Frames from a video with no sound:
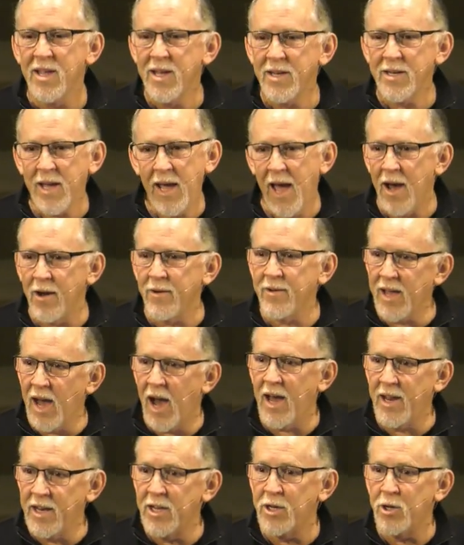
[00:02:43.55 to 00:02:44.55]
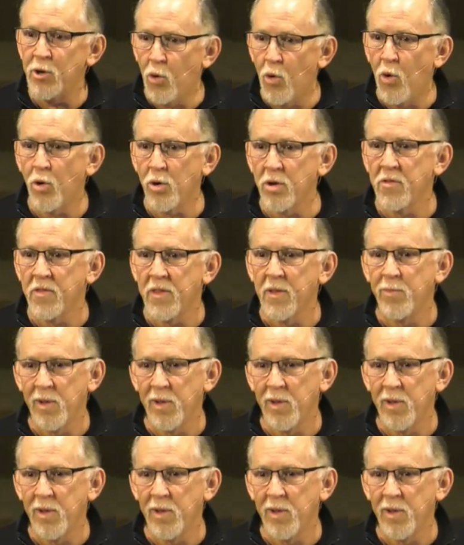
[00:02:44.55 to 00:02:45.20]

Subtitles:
to how God had ordered the